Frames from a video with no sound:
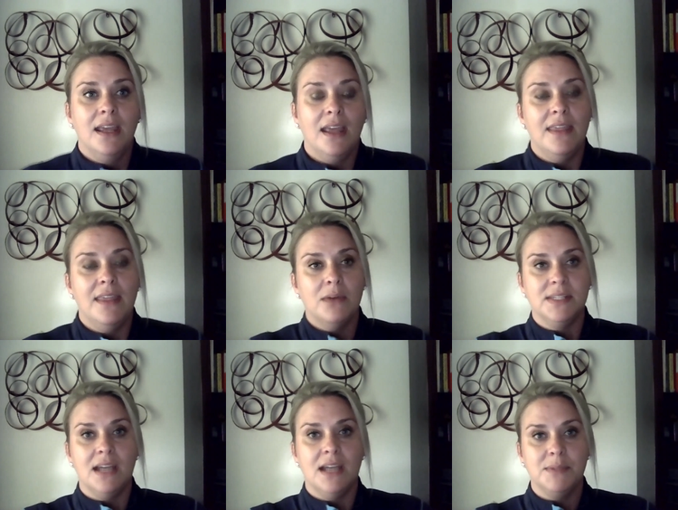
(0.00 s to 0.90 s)
And that was
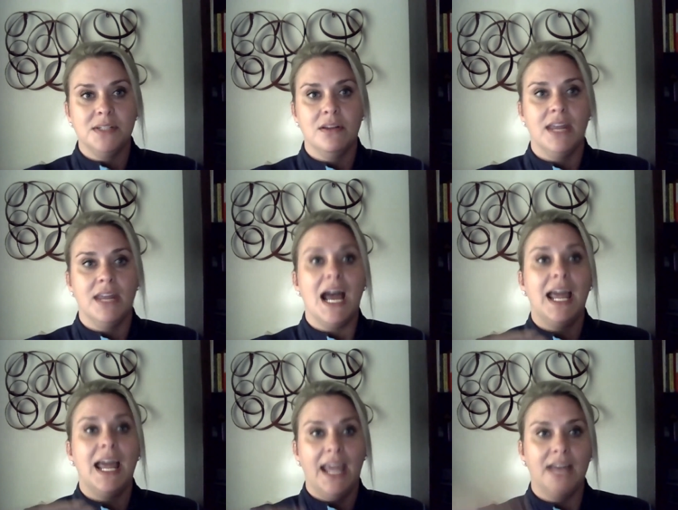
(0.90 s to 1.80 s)
an obstacle that
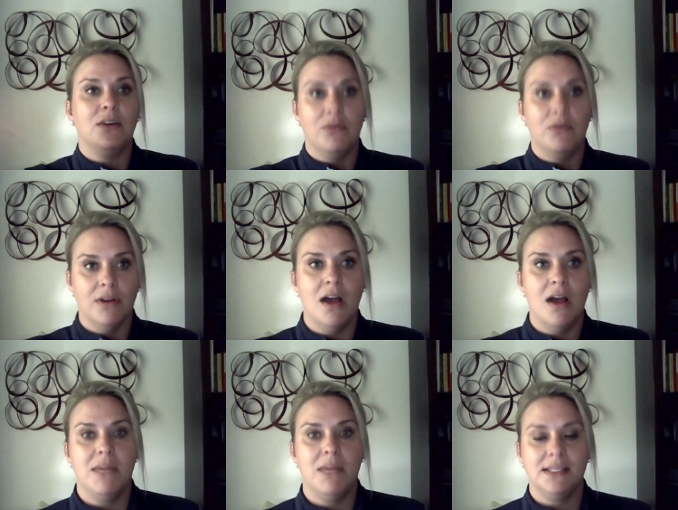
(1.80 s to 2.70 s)
I had to
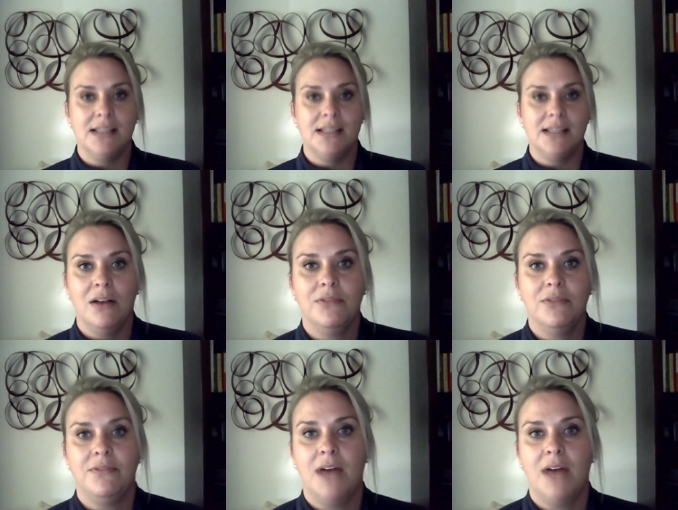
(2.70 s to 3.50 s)
overcome myself.